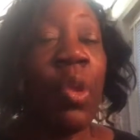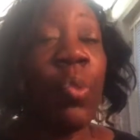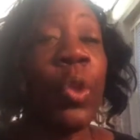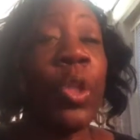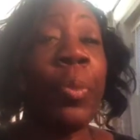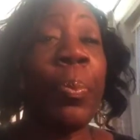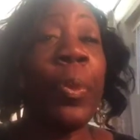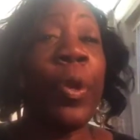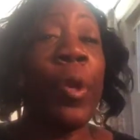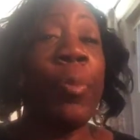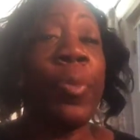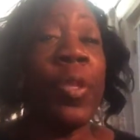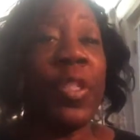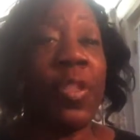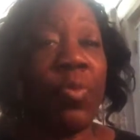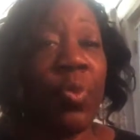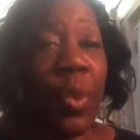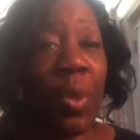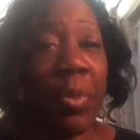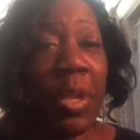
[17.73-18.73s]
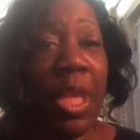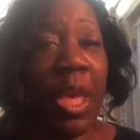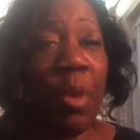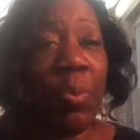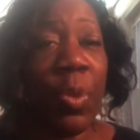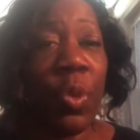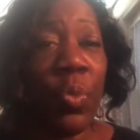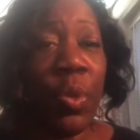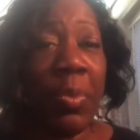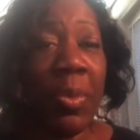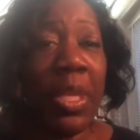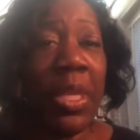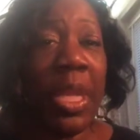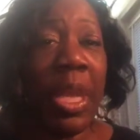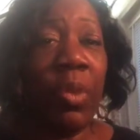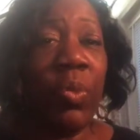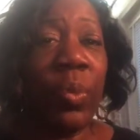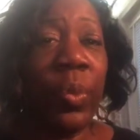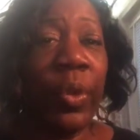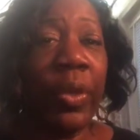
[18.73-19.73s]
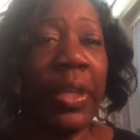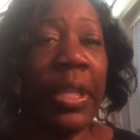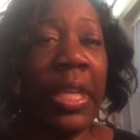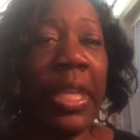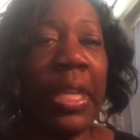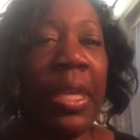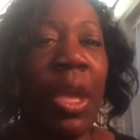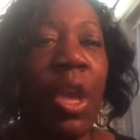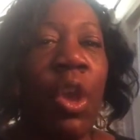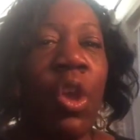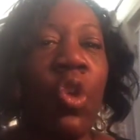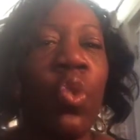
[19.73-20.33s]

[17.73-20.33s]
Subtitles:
Well, the purpose of Women Helping Women Networking